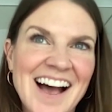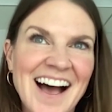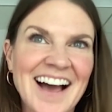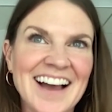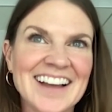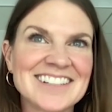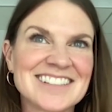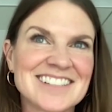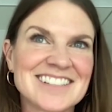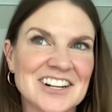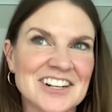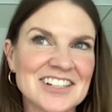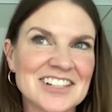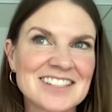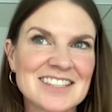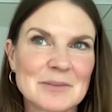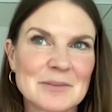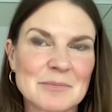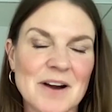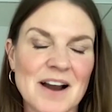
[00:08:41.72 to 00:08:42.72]
I
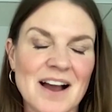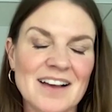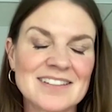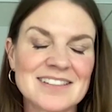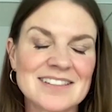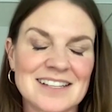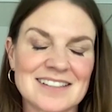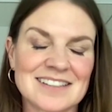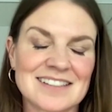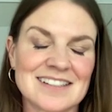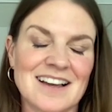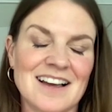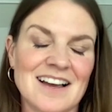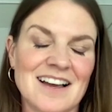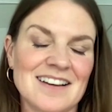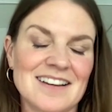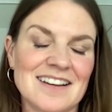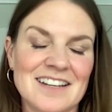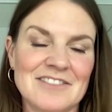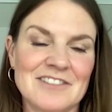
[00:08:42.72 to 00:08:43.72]
started the process
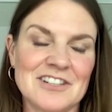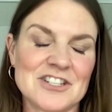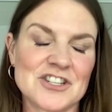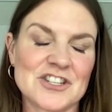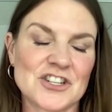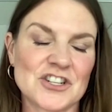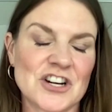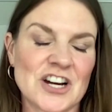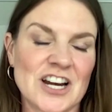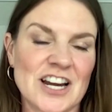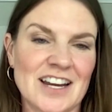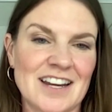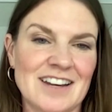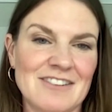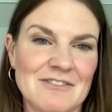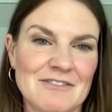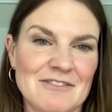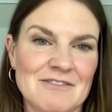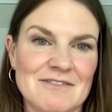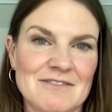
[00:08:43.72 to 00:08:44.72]
not even sure I
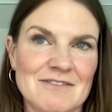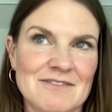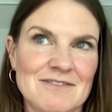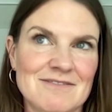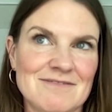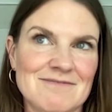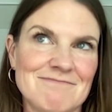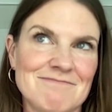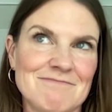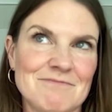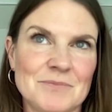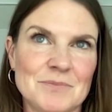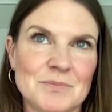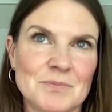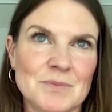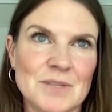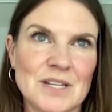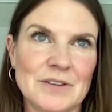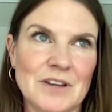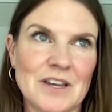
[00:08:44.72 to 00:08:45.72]

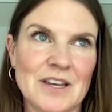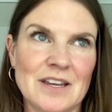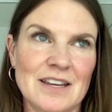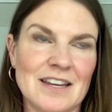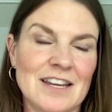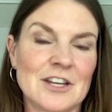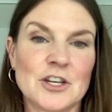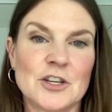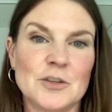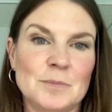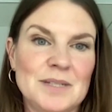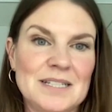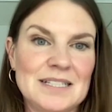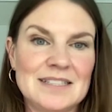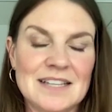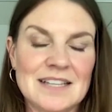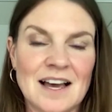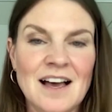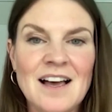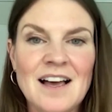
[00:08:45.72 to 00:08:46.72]
it, it, it could be
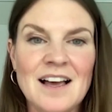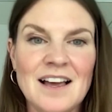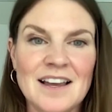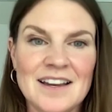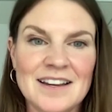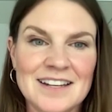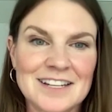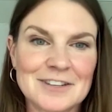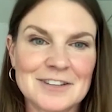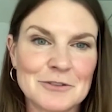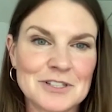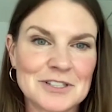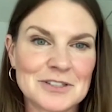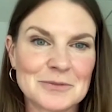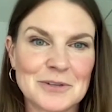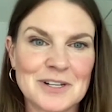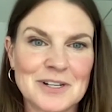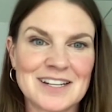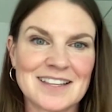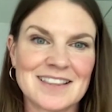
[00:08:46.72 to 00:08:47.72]
done. It was
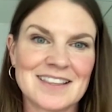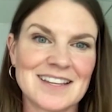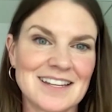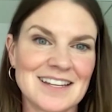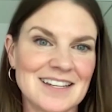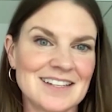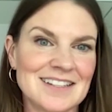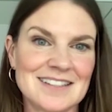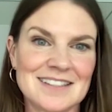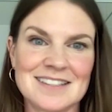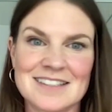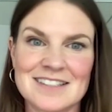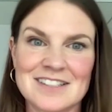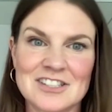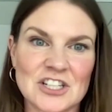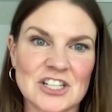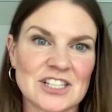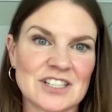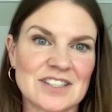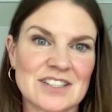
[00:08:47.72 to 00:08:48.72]
one of these
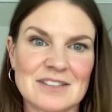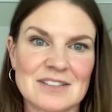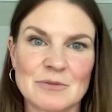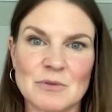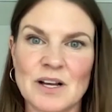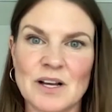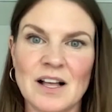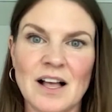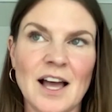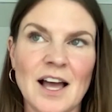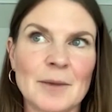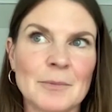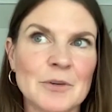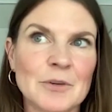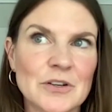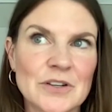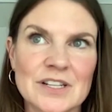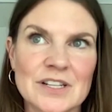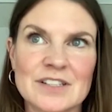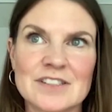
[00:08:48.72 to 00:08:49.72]
just, well, I'm
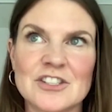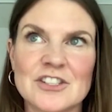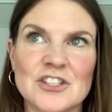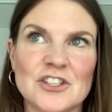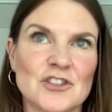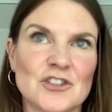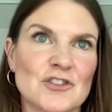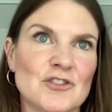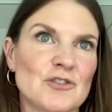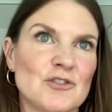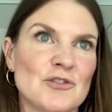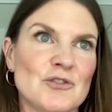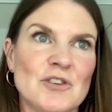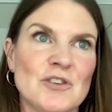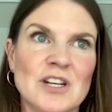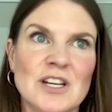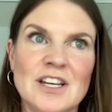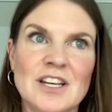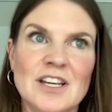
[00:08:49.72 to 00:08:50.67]
going to,